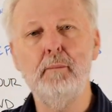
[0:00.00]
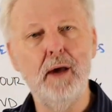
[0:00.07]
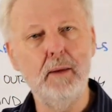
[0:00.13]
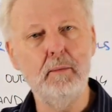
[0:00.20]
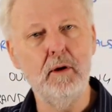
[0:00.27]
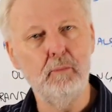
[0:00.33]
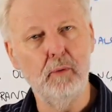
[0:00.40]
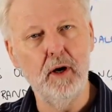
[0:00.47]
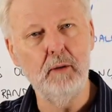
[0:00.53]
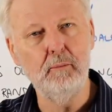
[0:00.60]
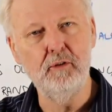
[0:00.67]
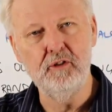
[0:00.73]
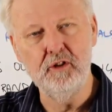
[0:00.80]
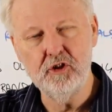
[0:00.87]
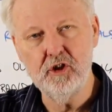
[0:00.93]
maybe
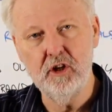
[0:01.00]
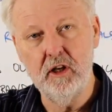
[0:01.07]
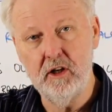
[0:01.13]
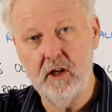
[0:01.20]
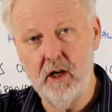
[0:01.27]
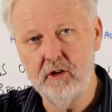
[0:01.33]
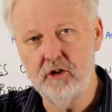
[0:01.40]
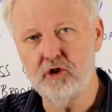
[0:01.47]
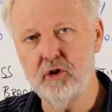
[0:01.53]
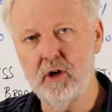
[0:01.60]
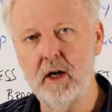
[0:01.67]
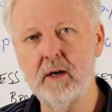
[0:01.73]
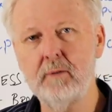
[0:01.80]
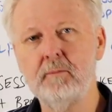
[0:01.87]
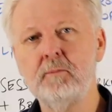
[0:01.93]
brand positioning down the
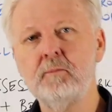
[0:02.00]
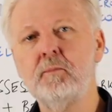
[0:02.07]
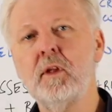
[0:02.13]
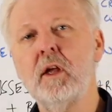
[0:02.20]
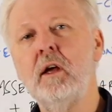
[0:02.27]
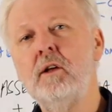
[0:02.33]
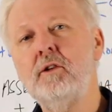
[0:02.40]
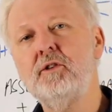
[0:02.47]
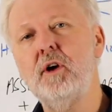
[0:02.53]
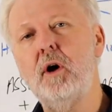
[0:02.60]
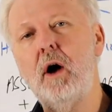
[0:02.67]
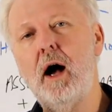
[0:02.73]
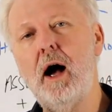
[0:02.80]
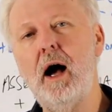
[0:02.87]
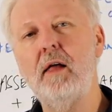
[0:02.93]
track.
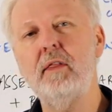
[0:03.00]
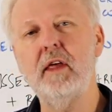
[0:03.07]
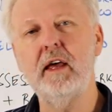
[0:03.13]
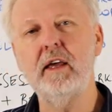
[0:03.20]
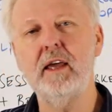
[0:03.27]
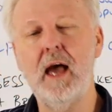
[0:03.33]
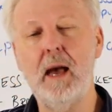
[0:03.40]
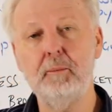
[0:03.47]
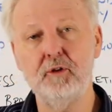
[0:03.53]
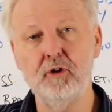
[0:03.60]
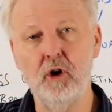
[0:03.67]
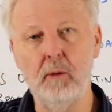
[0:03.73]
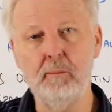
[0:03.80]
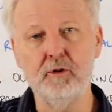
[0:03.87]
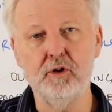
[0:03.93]
So are there gaps
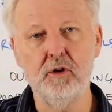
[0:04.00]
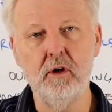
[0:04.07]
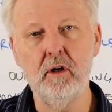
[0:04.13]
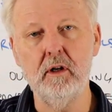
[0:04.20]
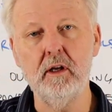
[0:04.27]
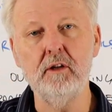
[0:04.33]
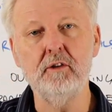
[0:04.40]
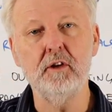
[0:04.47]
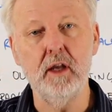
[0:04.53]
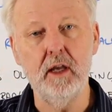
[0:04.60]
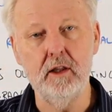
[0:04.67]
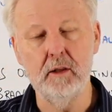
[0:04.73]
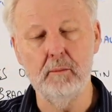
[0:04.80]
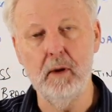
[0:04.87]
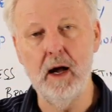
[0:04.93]
and opportunities
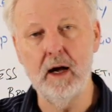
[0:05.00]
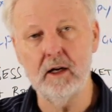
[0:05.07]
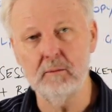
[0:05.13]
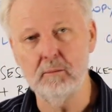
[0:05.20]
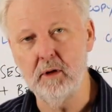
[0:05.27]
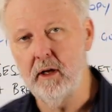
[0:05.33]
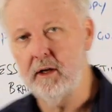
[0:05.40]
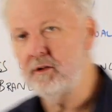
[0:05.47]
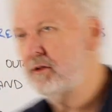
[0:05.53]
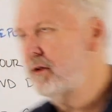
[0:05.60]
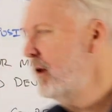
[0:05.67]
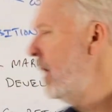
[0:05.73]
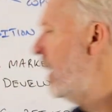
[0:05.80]
in the marketplace?